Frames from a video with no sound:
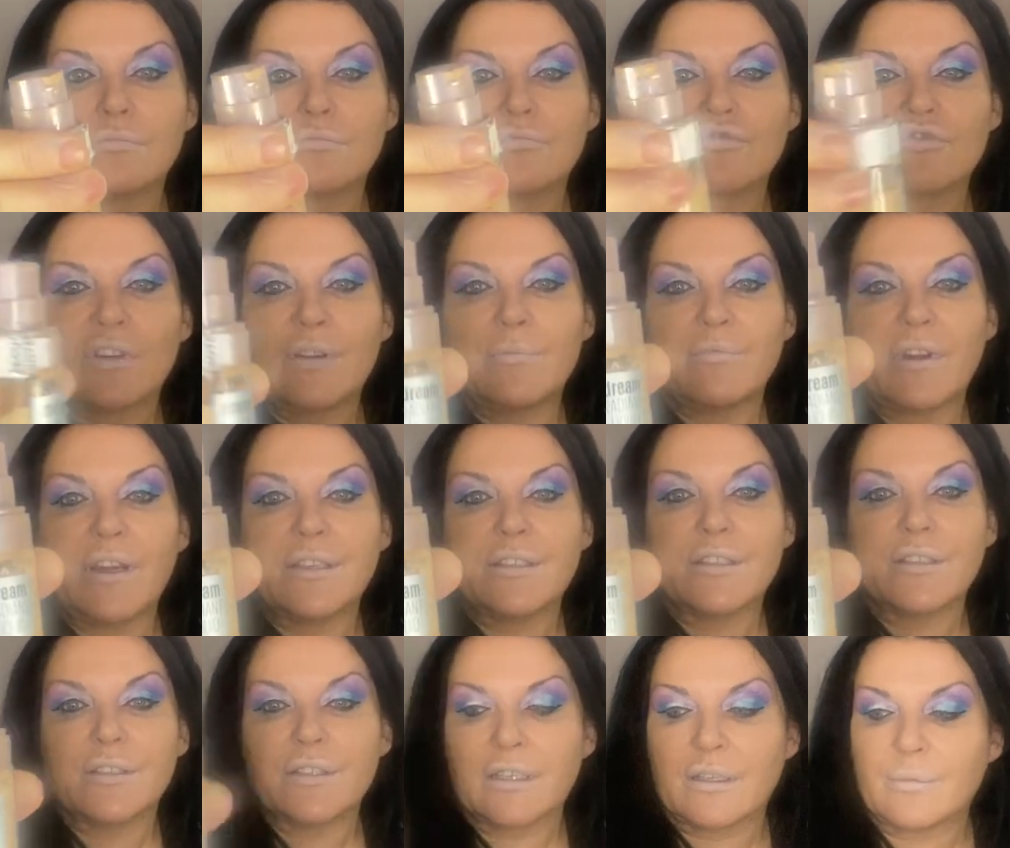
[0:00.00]
Dream
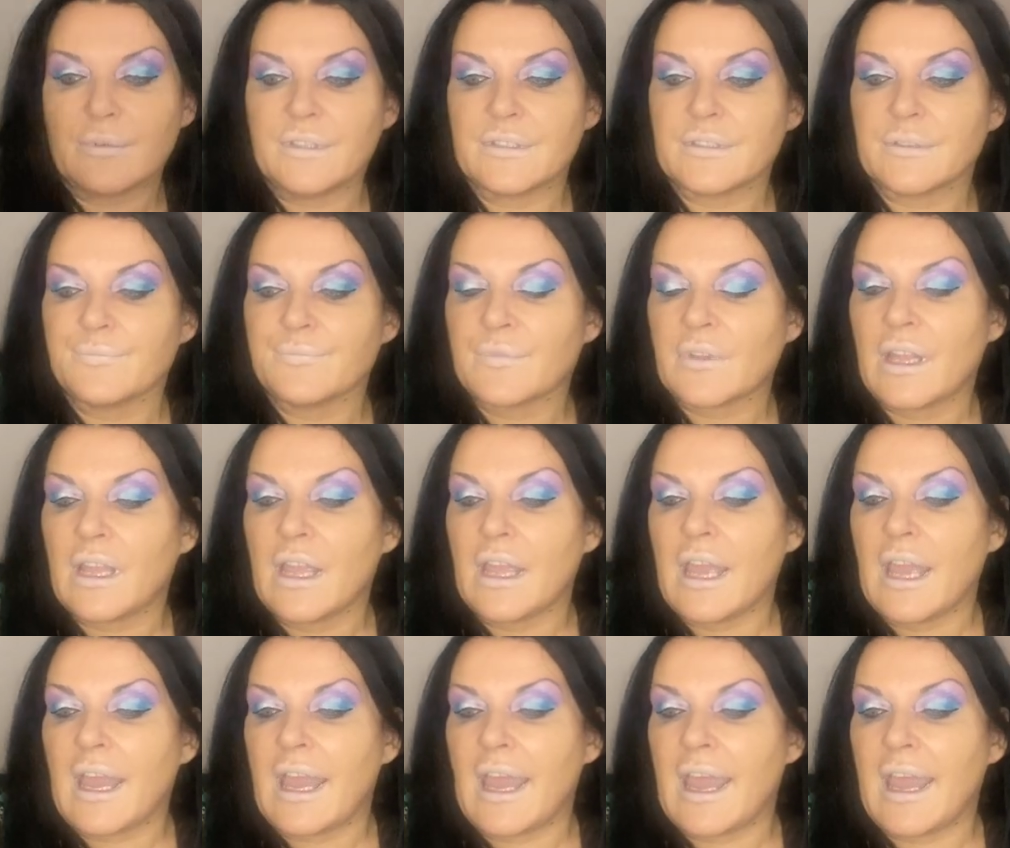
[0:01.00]
Radiant Liquid,
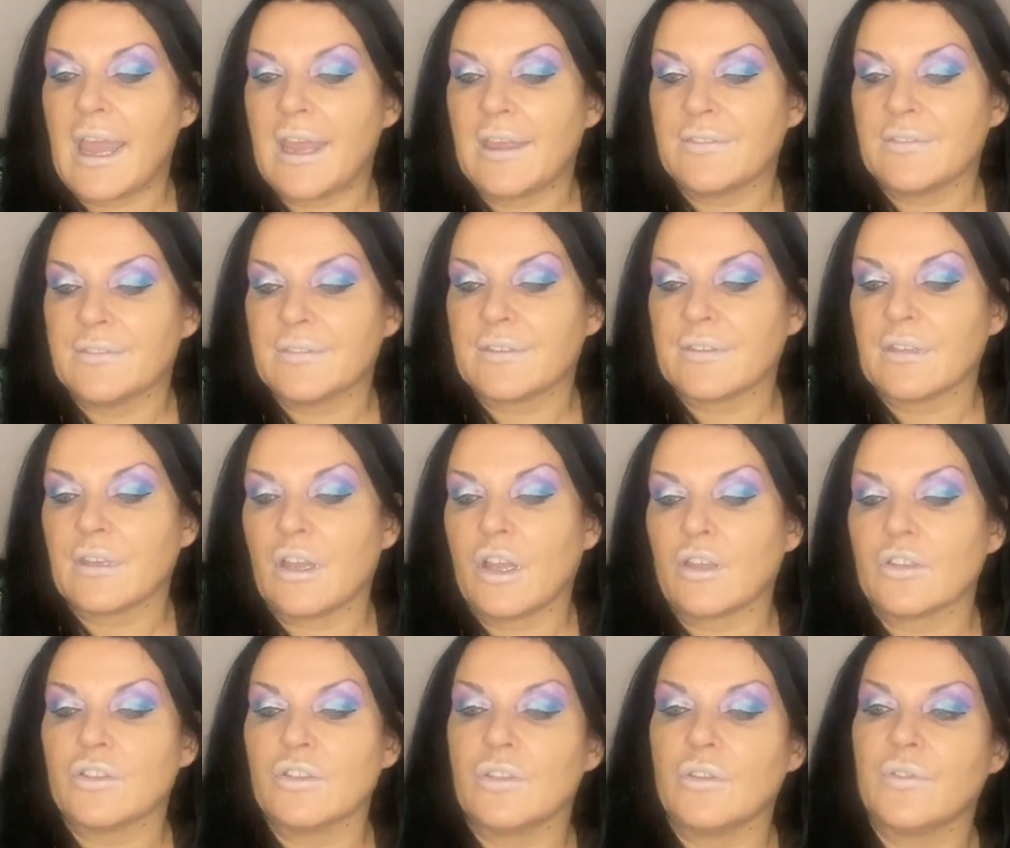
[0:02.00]
and
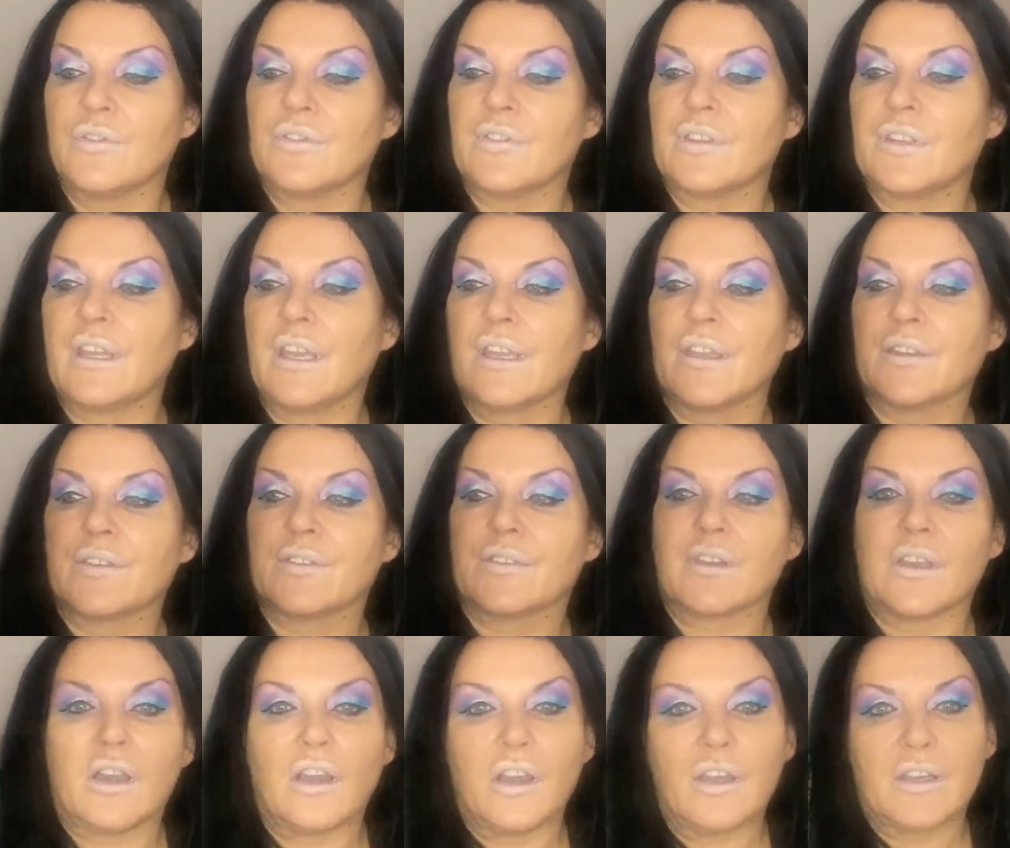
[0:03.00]
I use the NYX
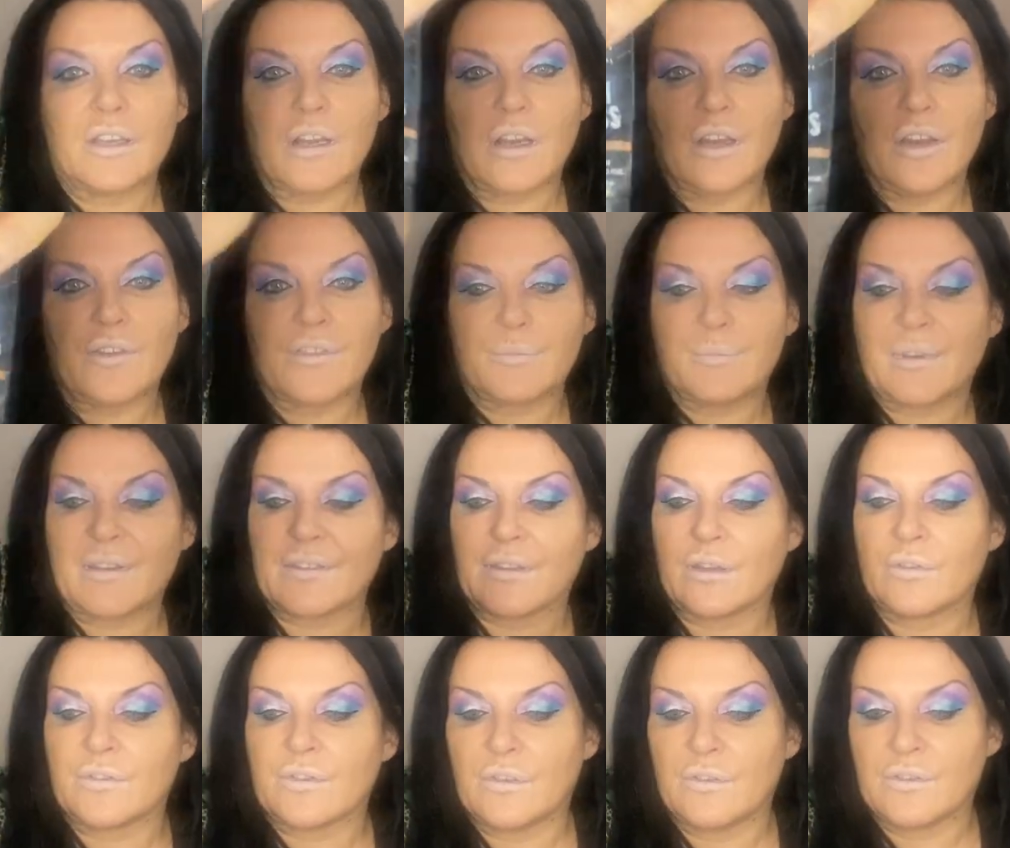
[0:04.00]
Hyper Arse, mix
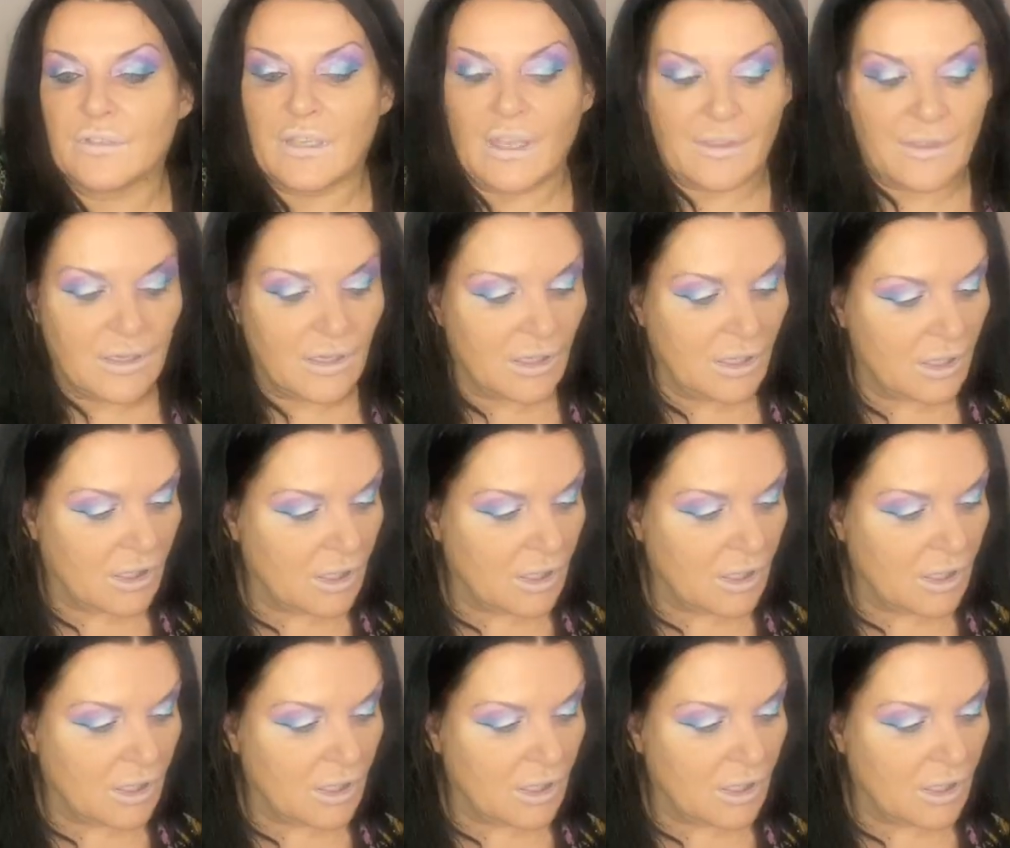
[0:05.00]
those two together.